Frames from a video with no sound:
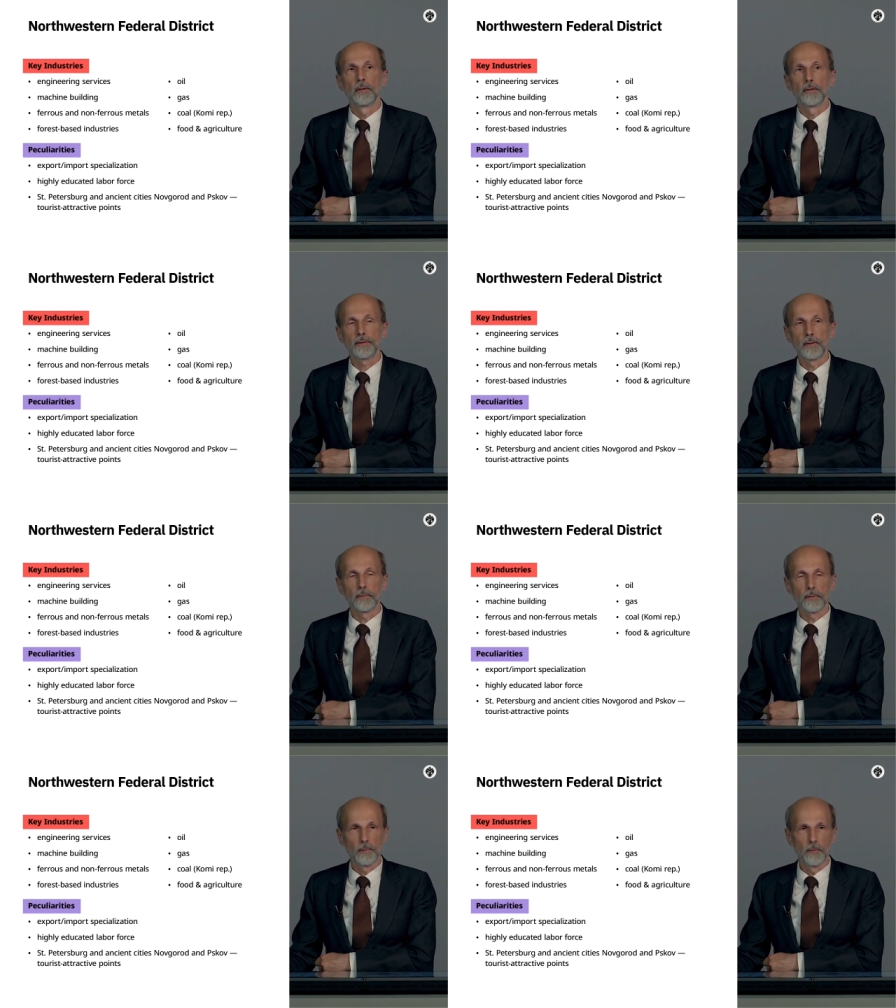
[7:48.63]

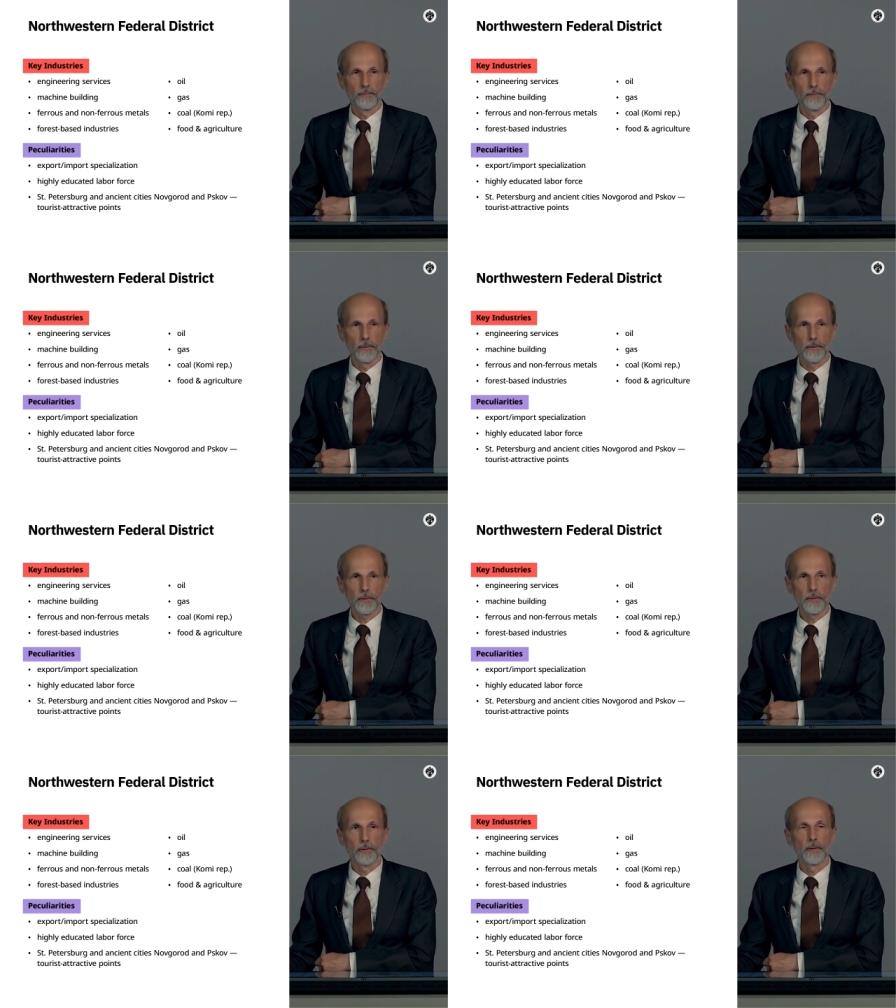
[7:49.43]
skilled labor
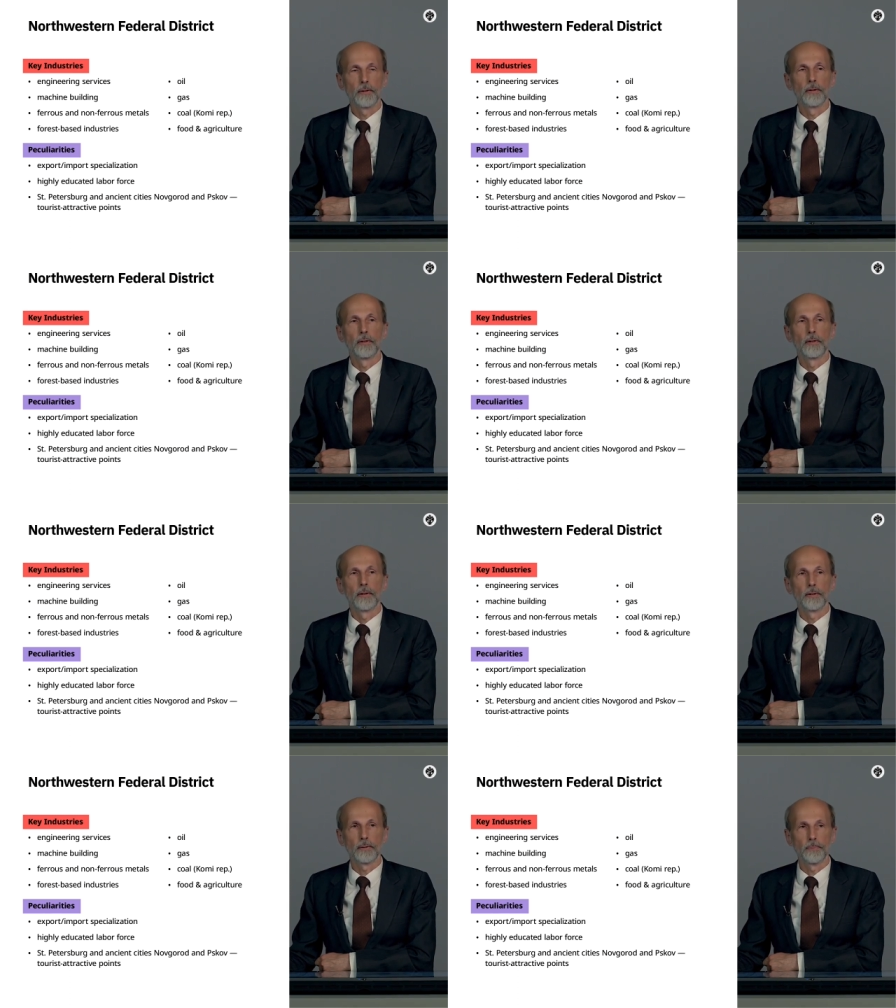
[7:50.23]
force,
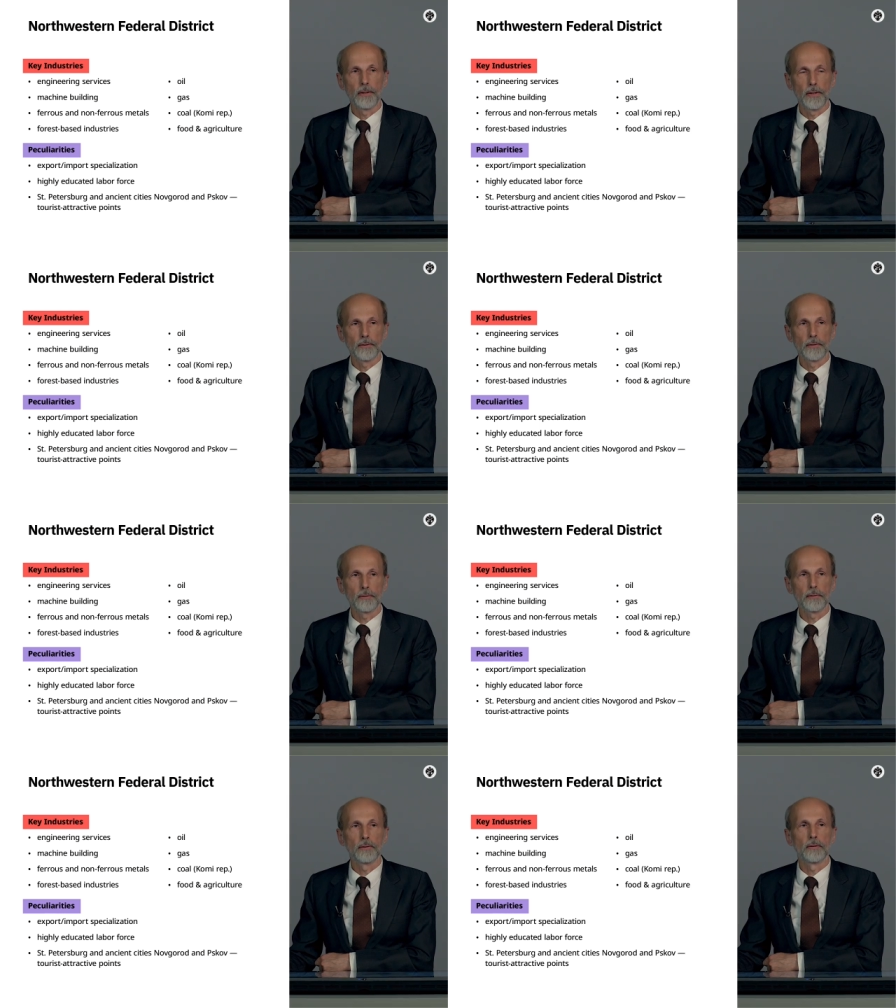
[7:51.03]

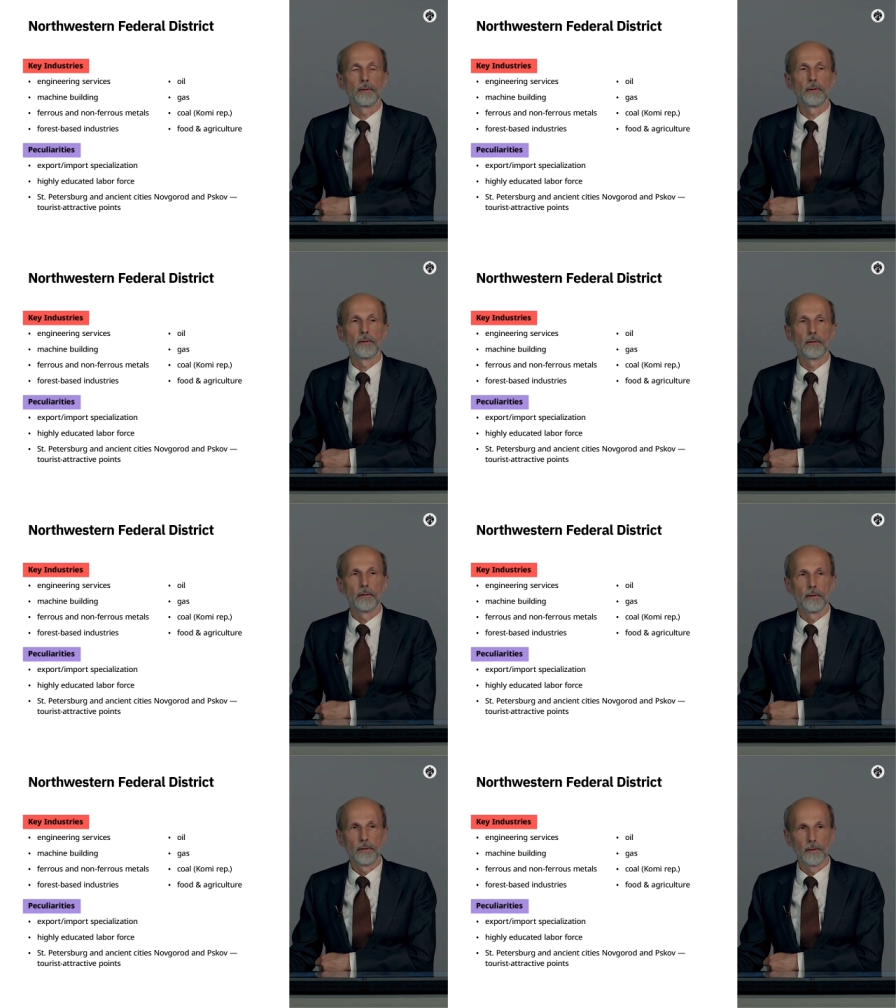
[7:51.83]
enterprises
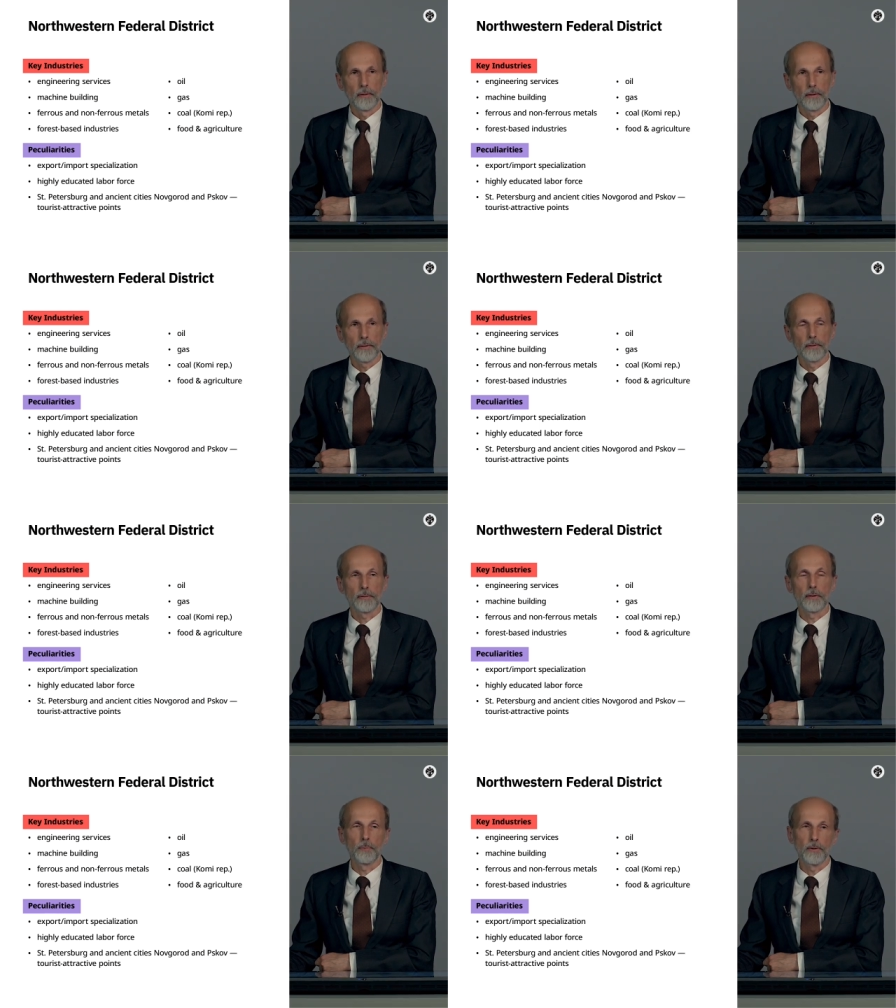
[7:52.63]
is in
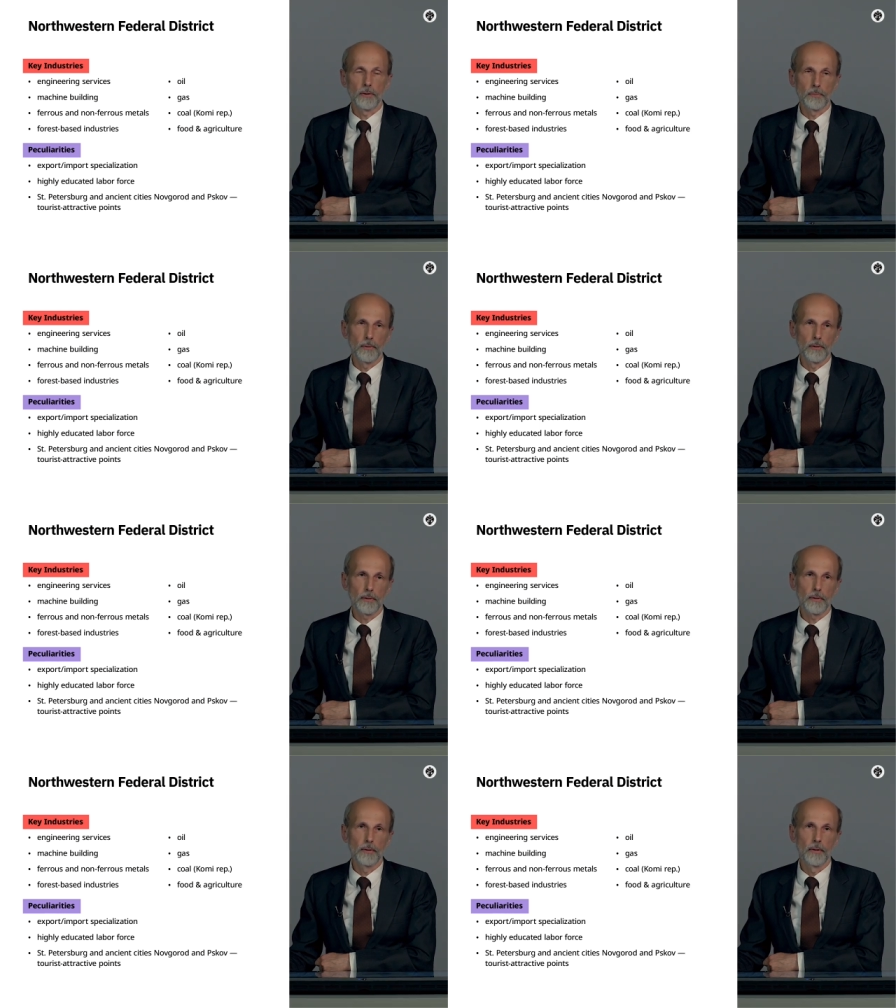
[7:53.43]
Saint
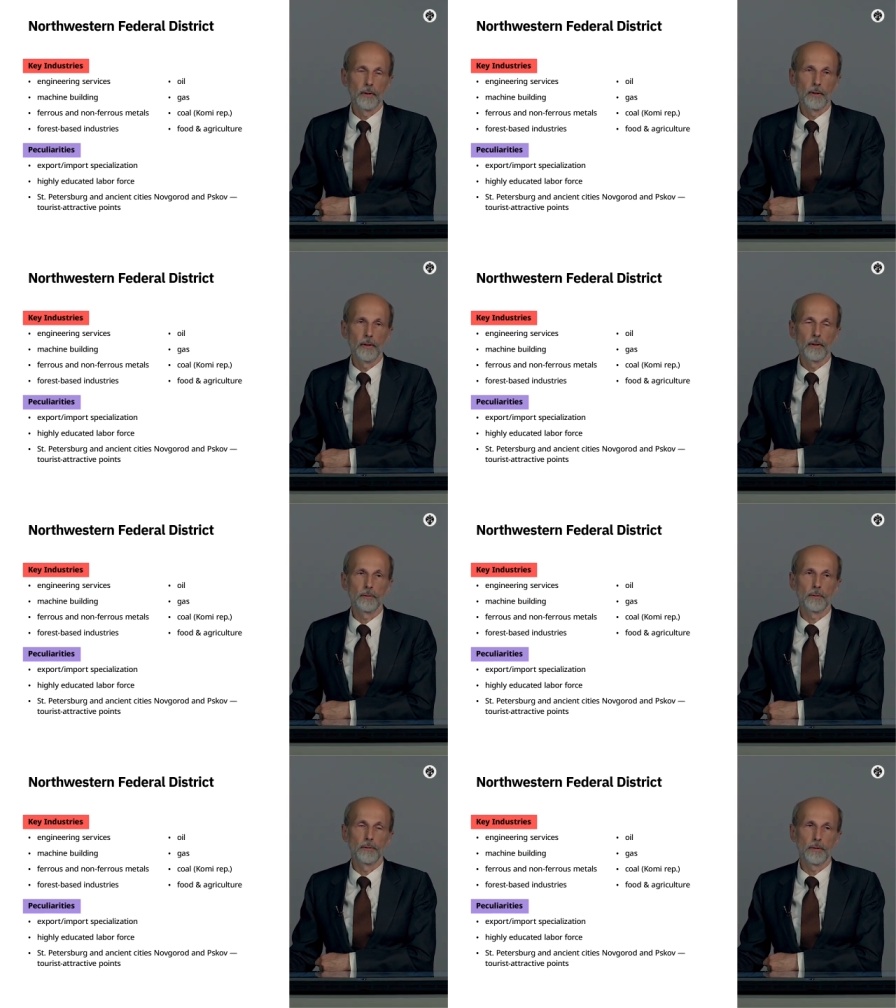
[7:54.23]
Petersburg
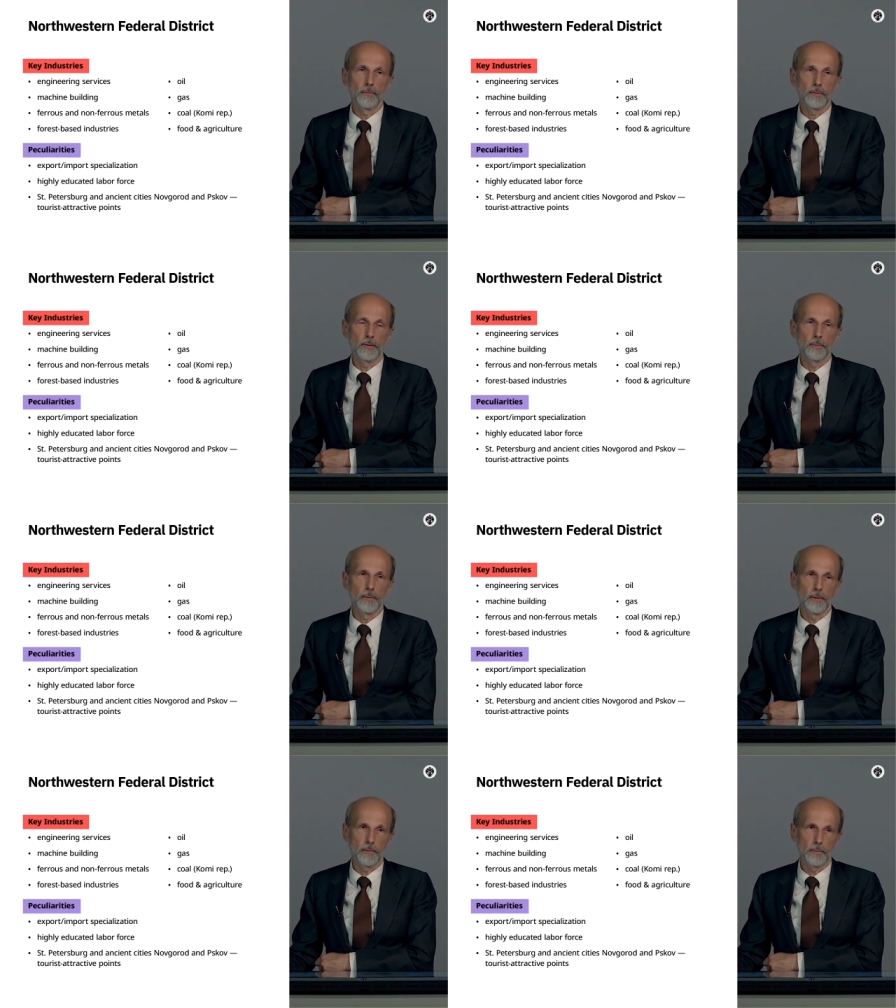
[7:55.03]
and around Saint
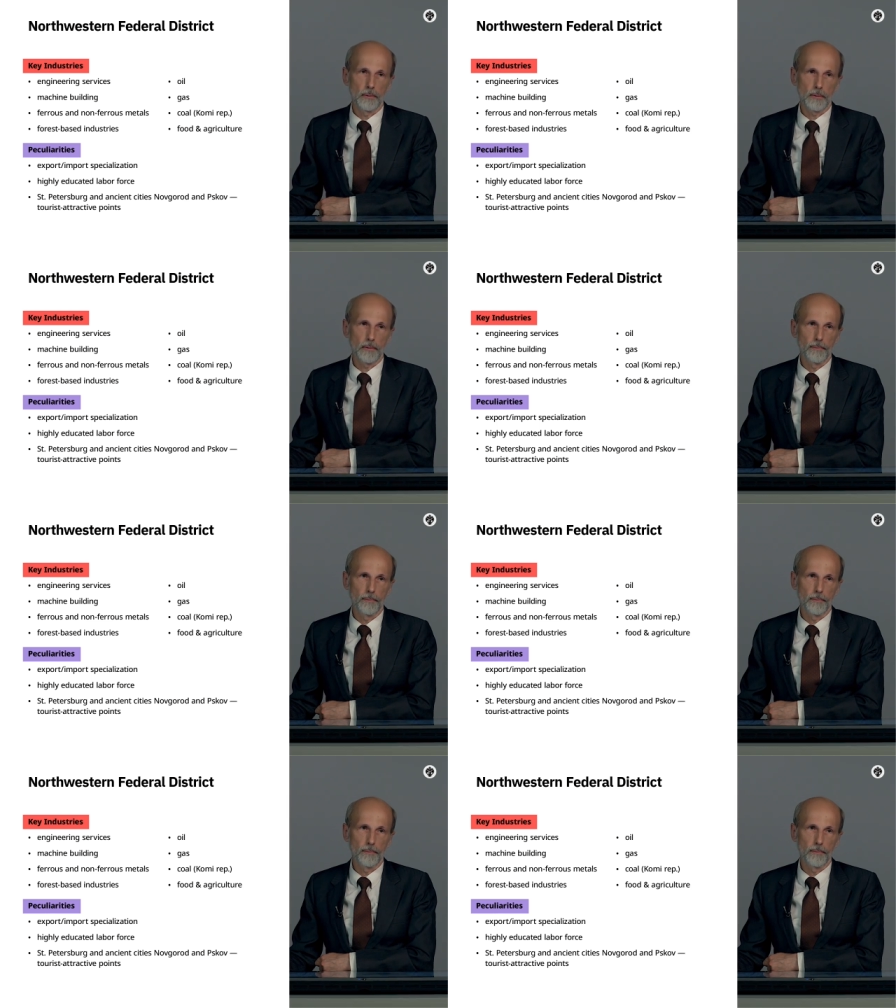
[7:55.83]
Petersburg.